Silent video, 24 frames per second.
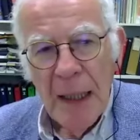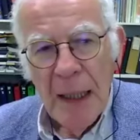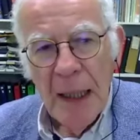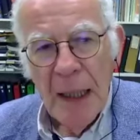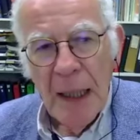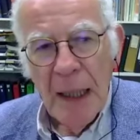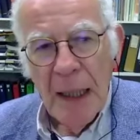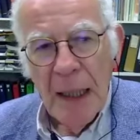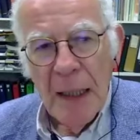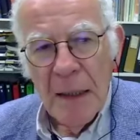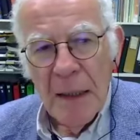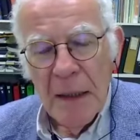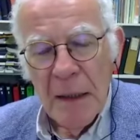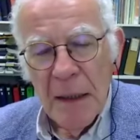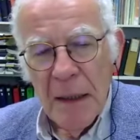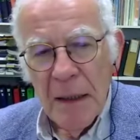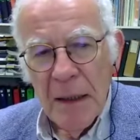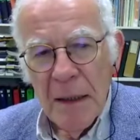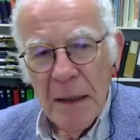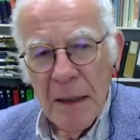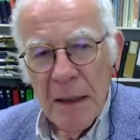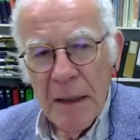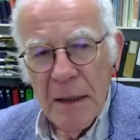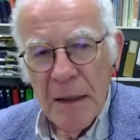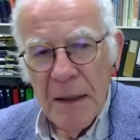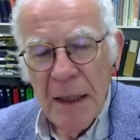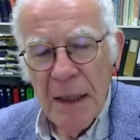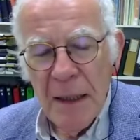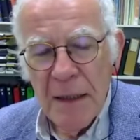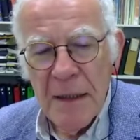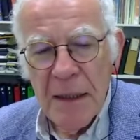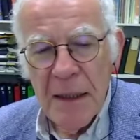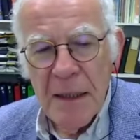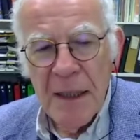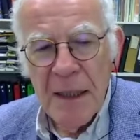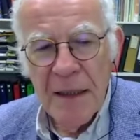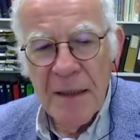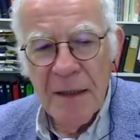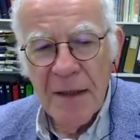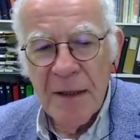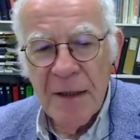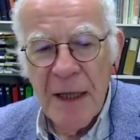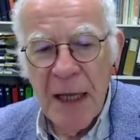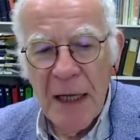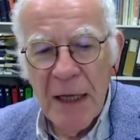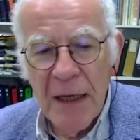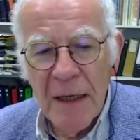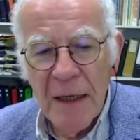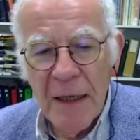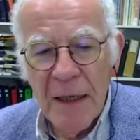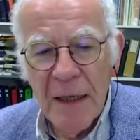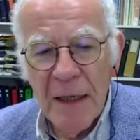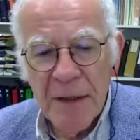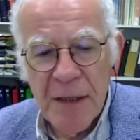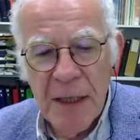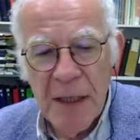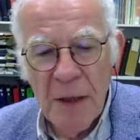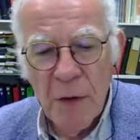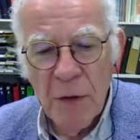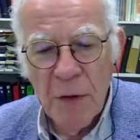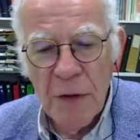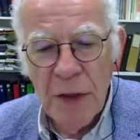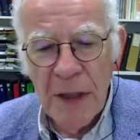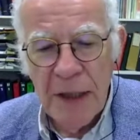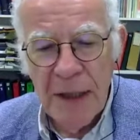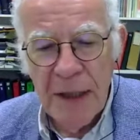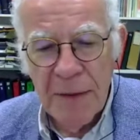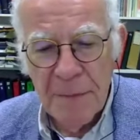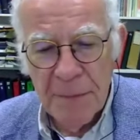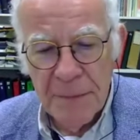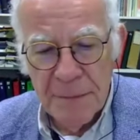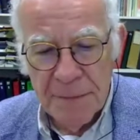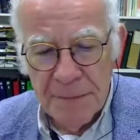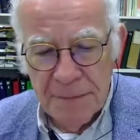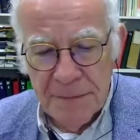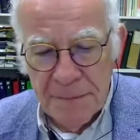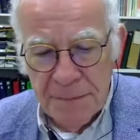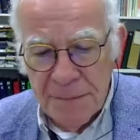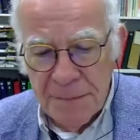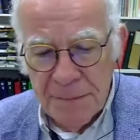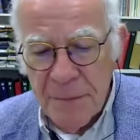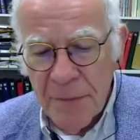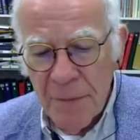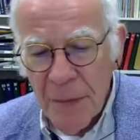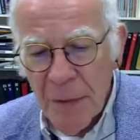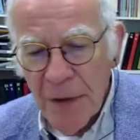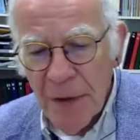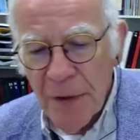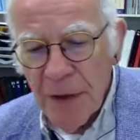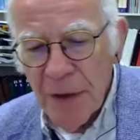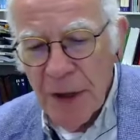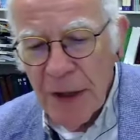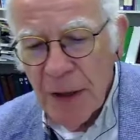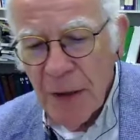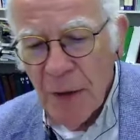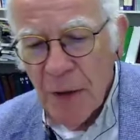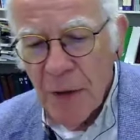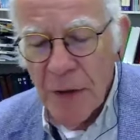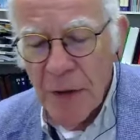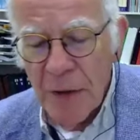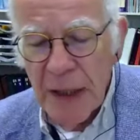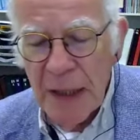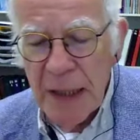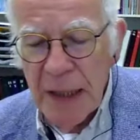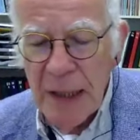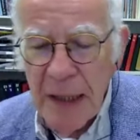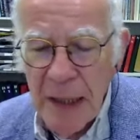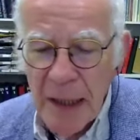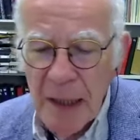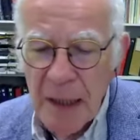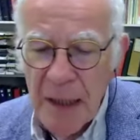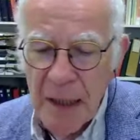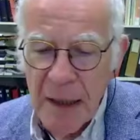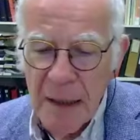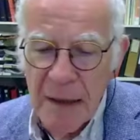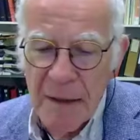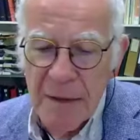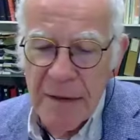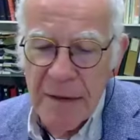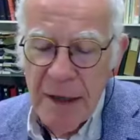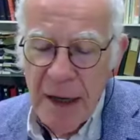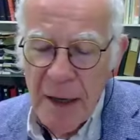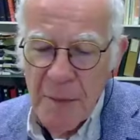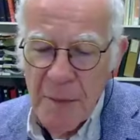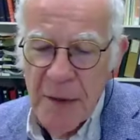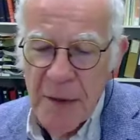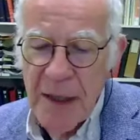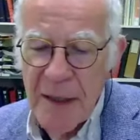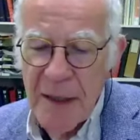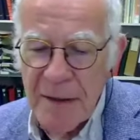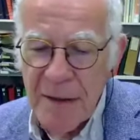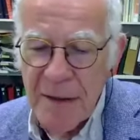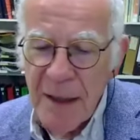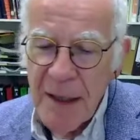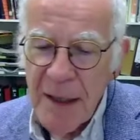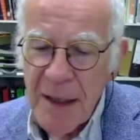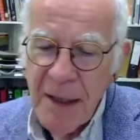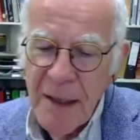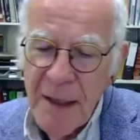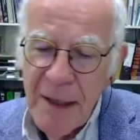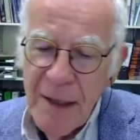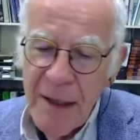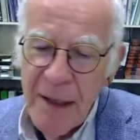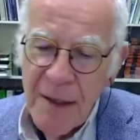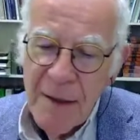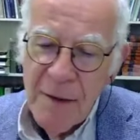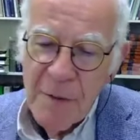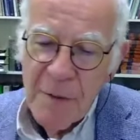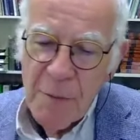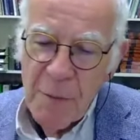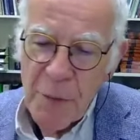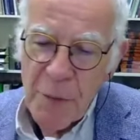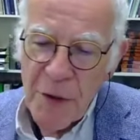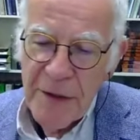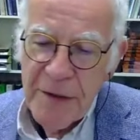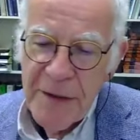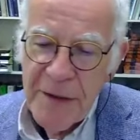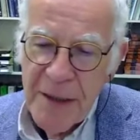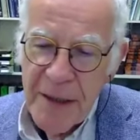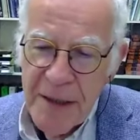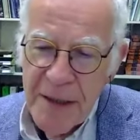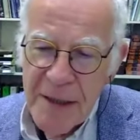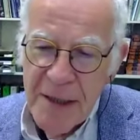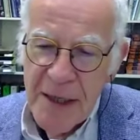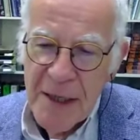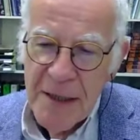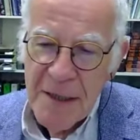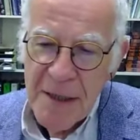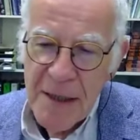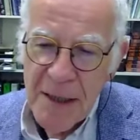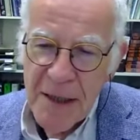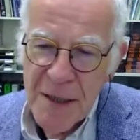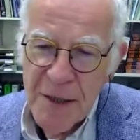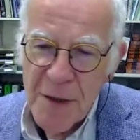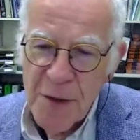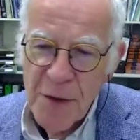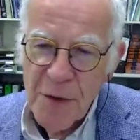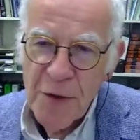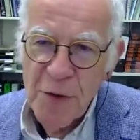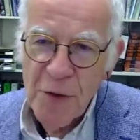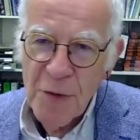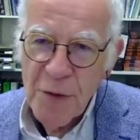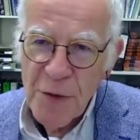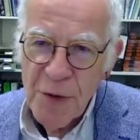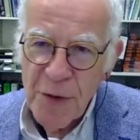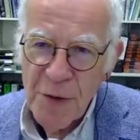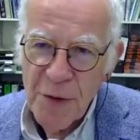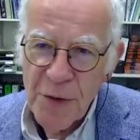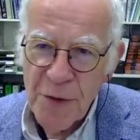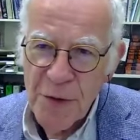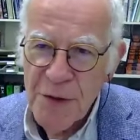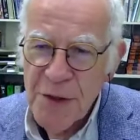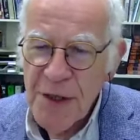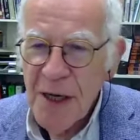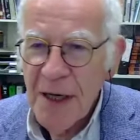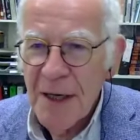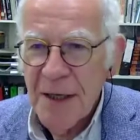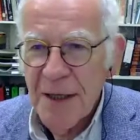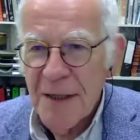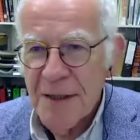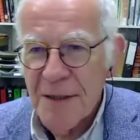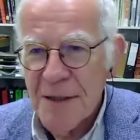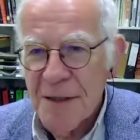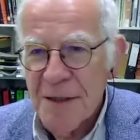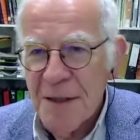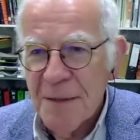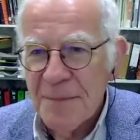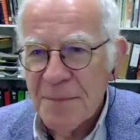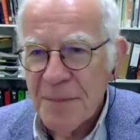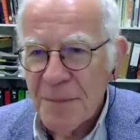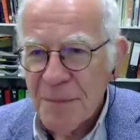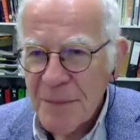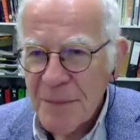And that is in the Netherlands the only the only time that politics has listened to neuroscience,